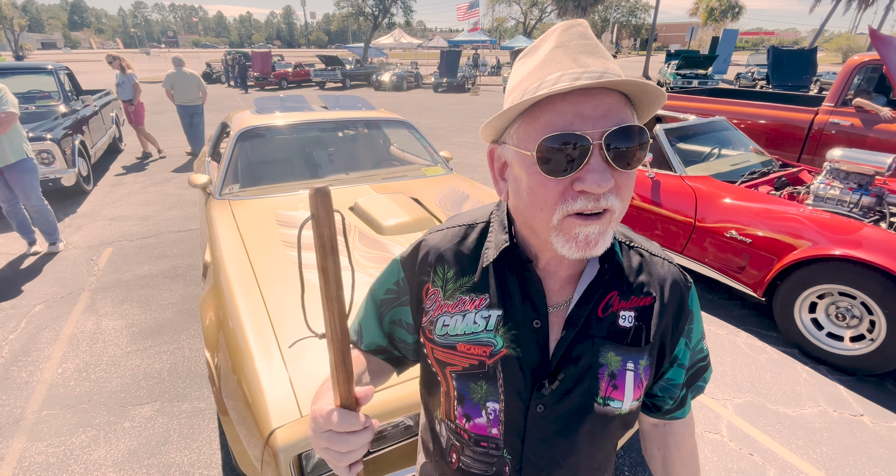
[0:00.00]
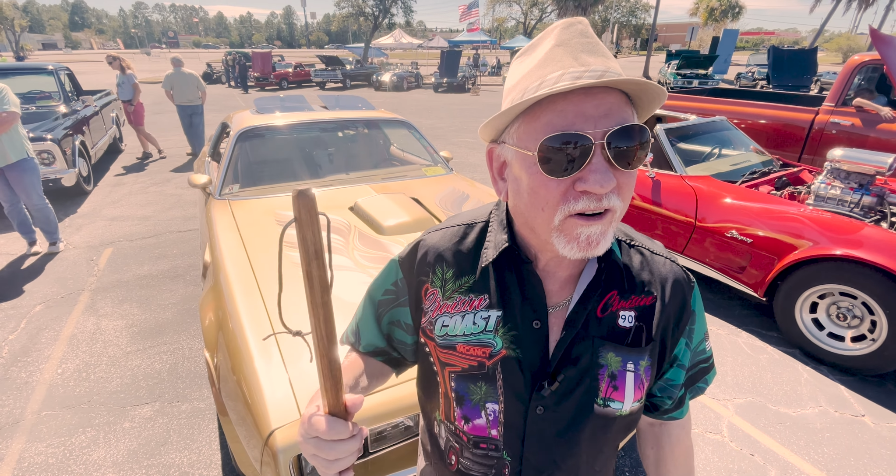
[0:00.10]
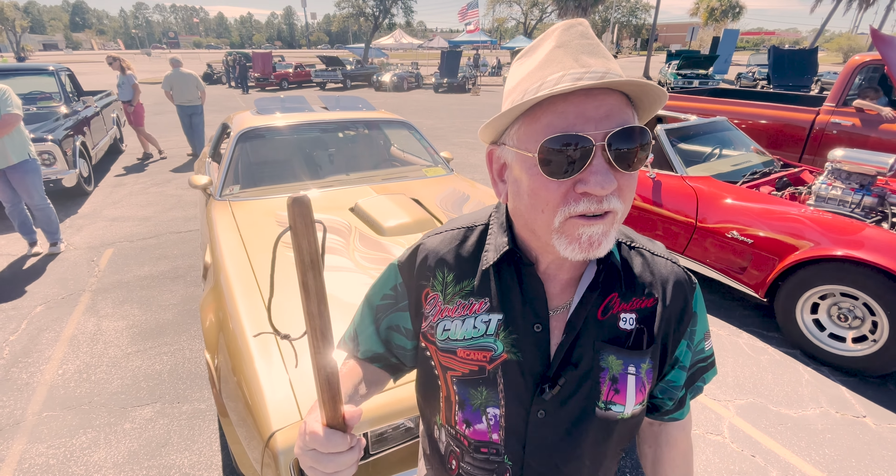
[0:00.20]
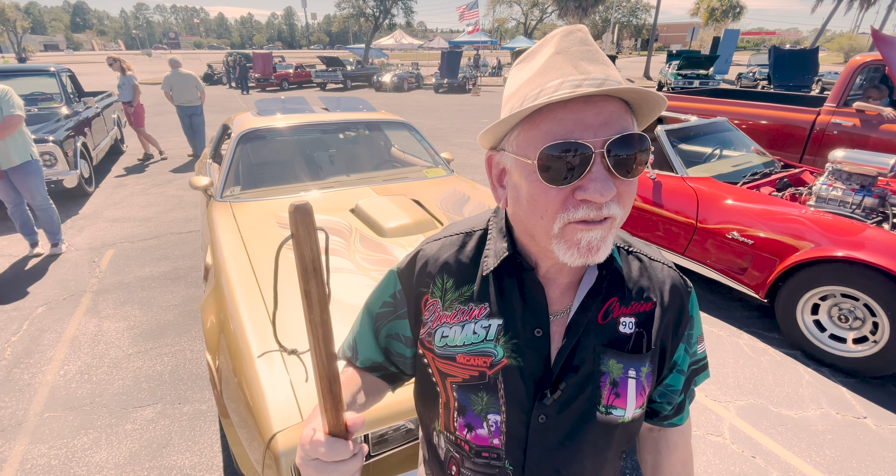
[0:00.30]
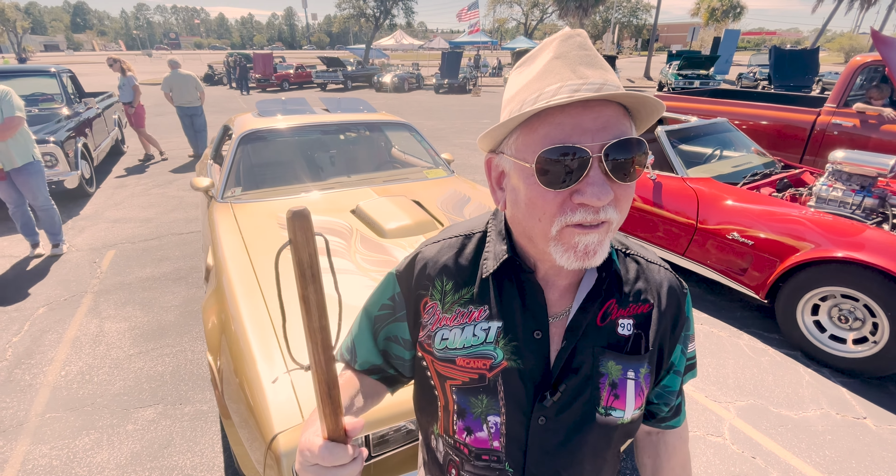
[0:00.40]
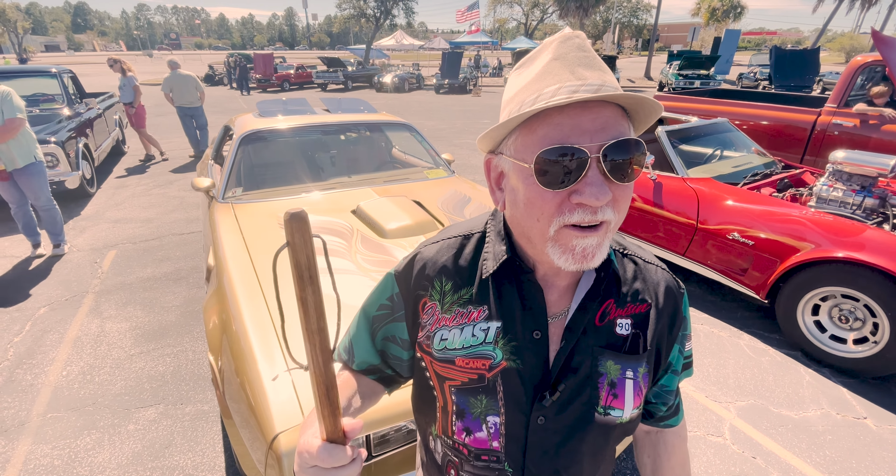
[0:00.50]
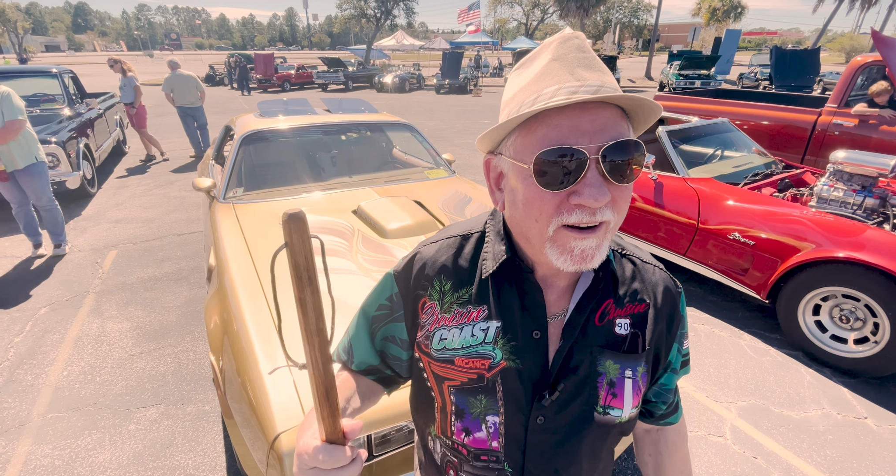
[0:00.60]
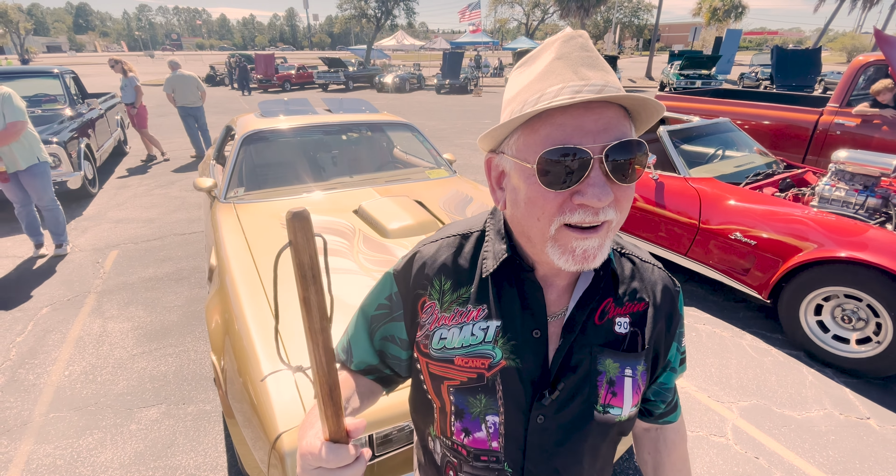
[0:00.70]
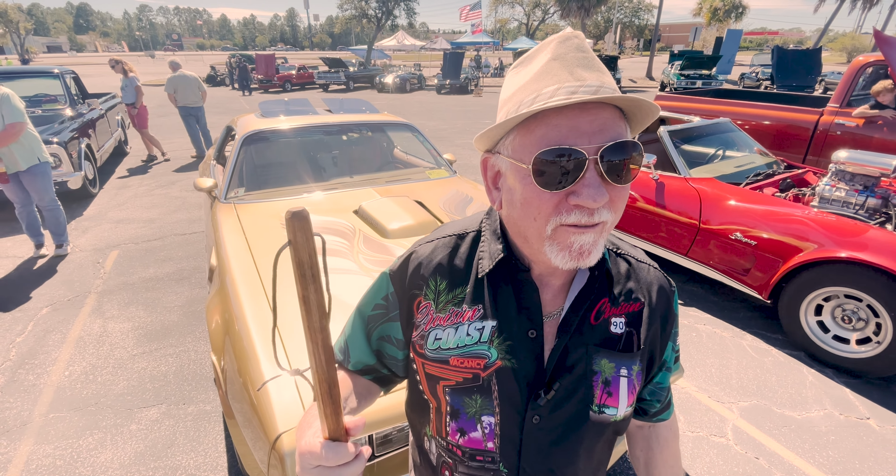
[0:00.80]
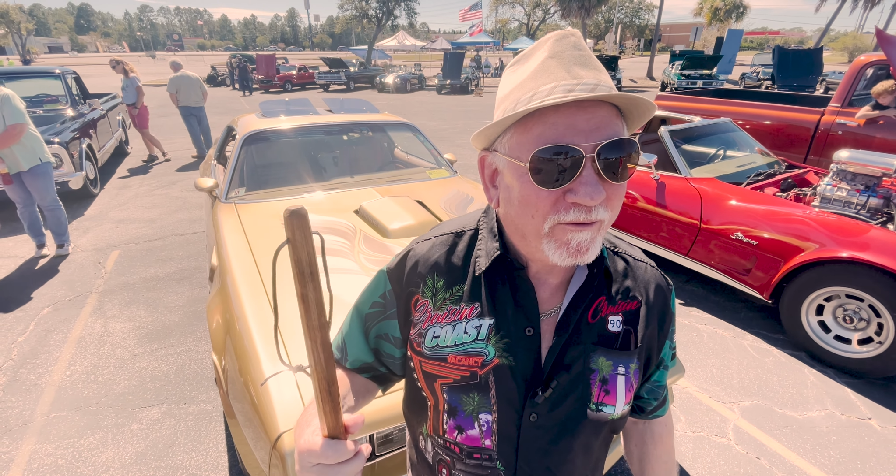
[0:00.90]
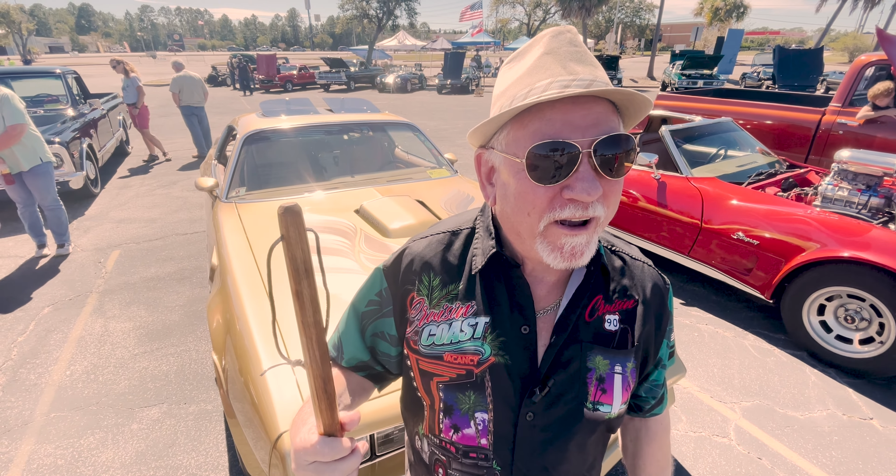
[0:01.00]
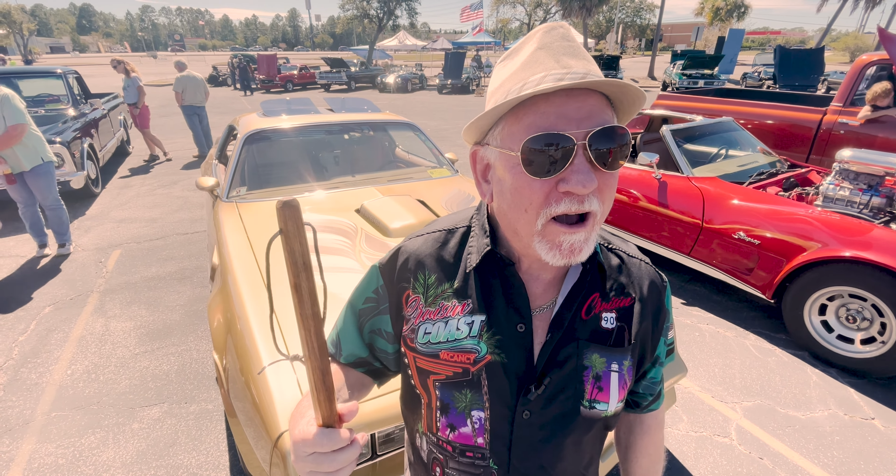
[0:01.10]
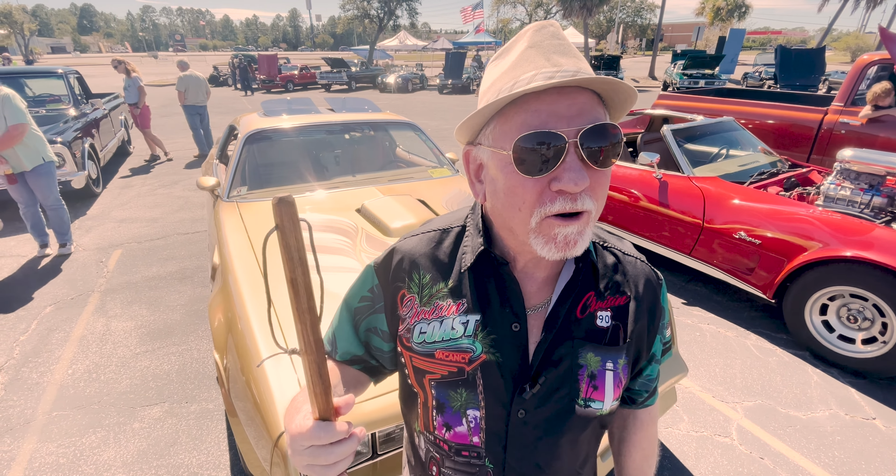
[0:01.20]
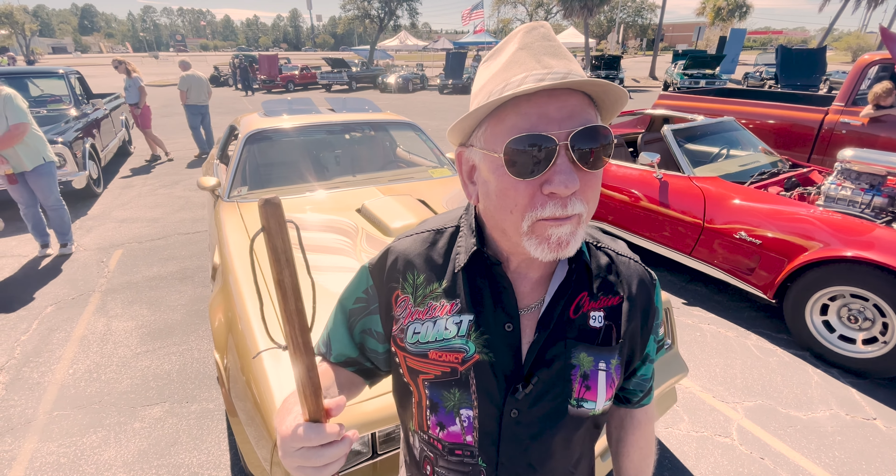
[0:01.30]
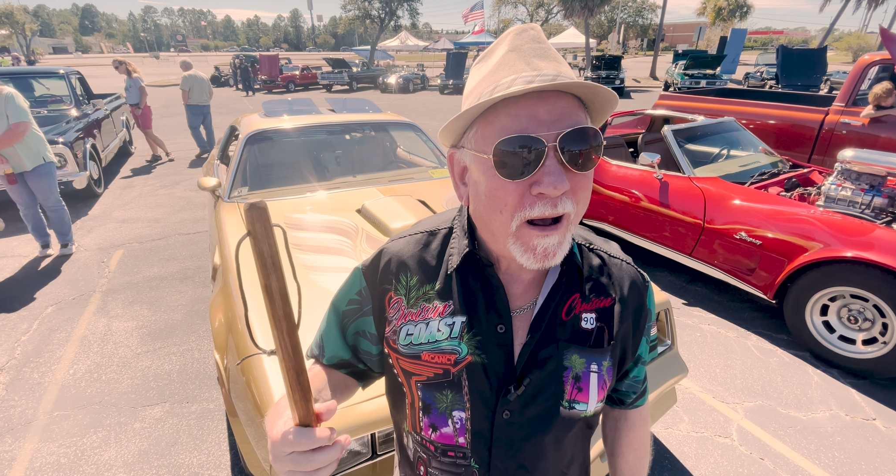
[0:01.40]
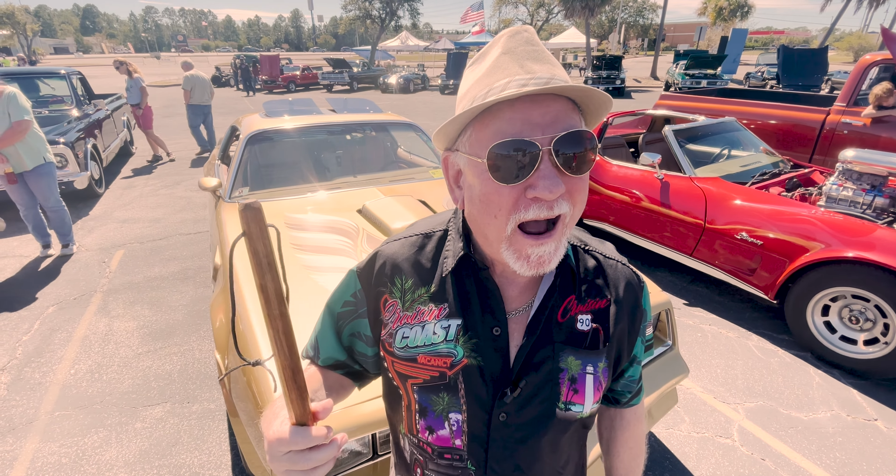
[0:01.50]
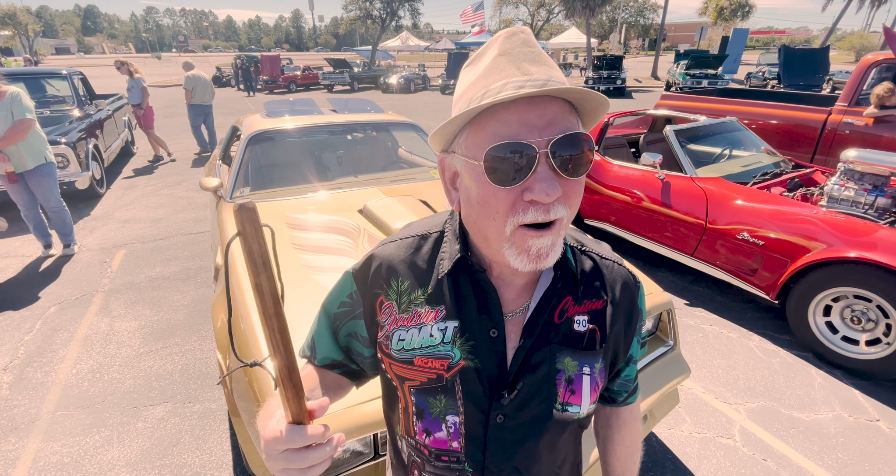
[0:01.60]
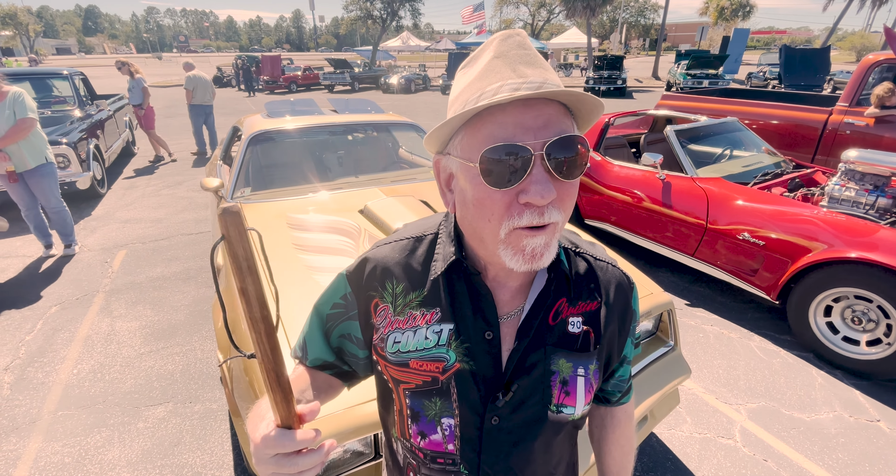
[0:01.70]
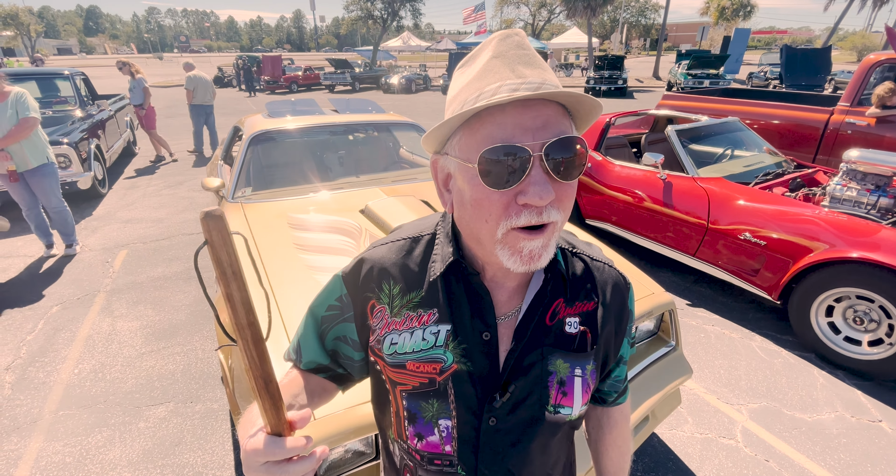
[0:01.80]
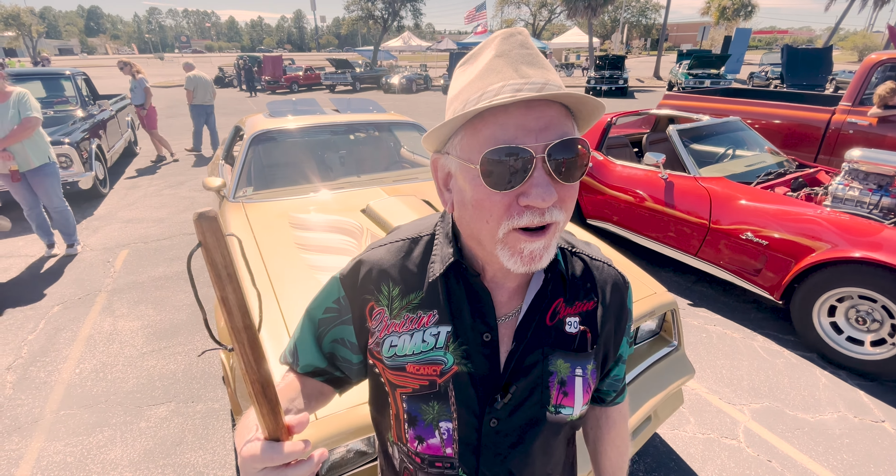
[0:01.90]
just feel the
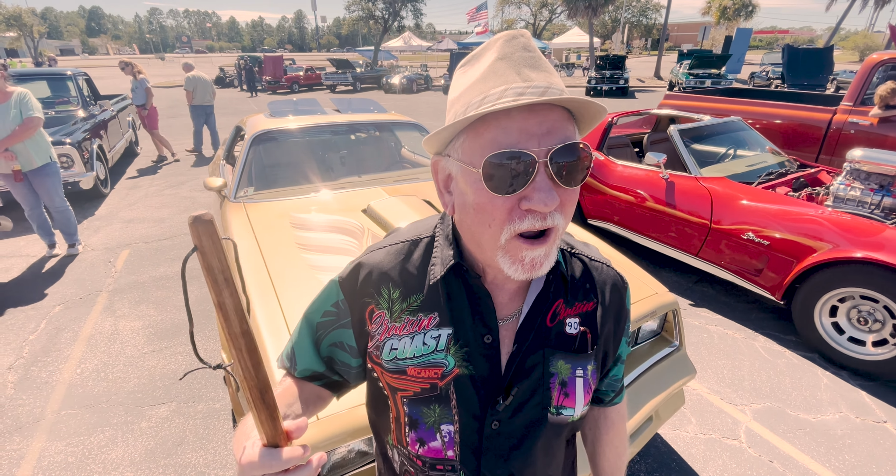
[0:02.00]
power of the